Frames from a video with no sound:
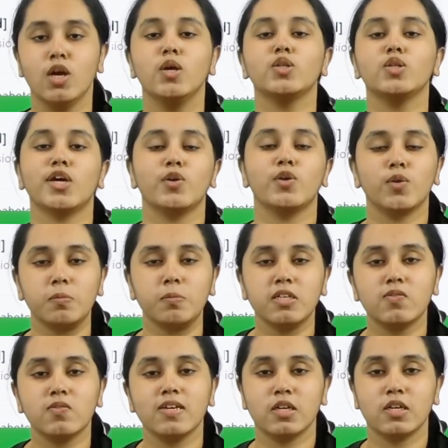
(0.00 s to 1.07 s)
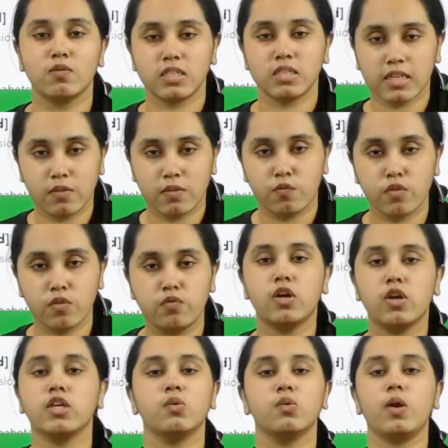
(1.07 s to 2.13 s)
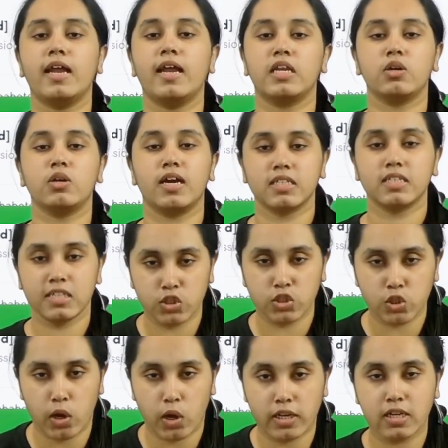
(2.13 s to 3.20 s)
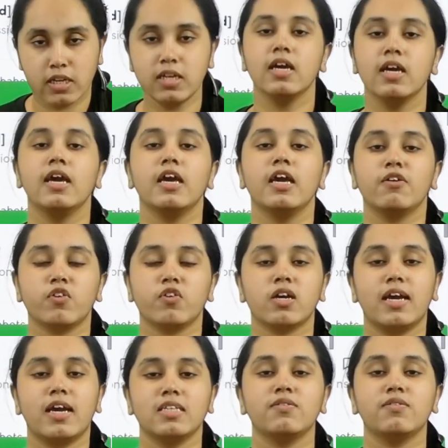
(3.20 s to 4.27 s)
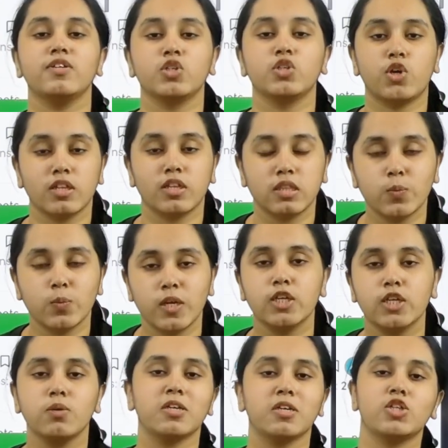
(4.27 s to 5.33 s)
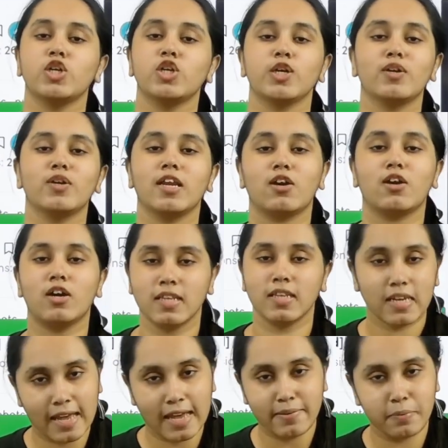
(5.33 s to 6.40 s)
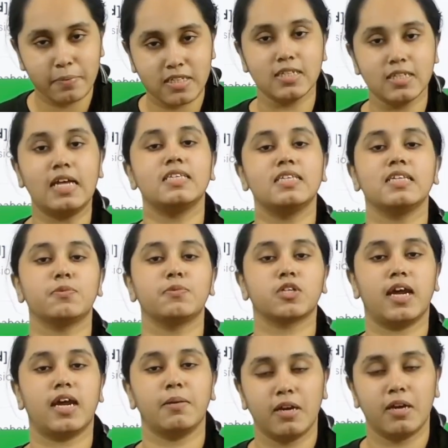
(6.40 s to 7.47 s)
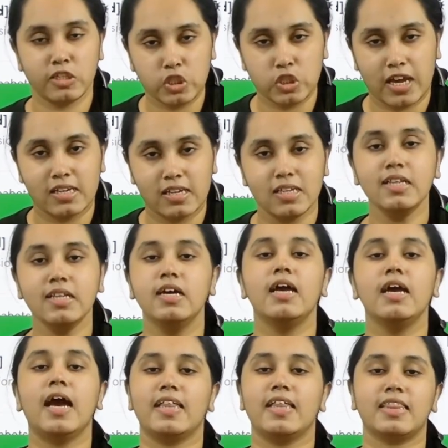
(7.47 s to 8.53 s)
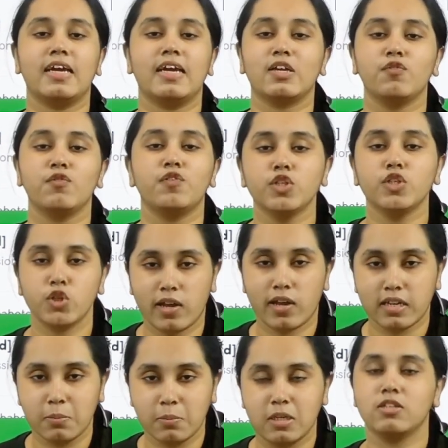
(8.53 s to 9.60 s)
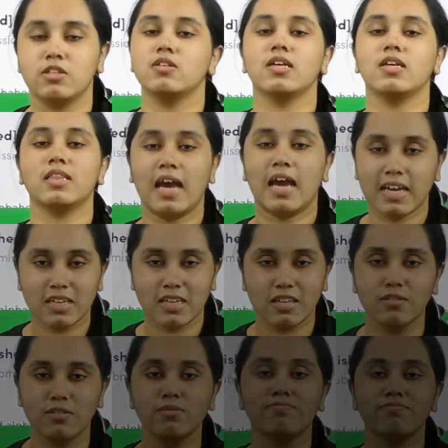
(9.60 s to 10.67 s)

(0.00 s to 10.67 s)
So I hope this video was helpful for you and you guys enjoyed it. If you guys have enjoyed the video, make sure you click on the like button and subscribe our channel. And thank you for joining me today. Thank you.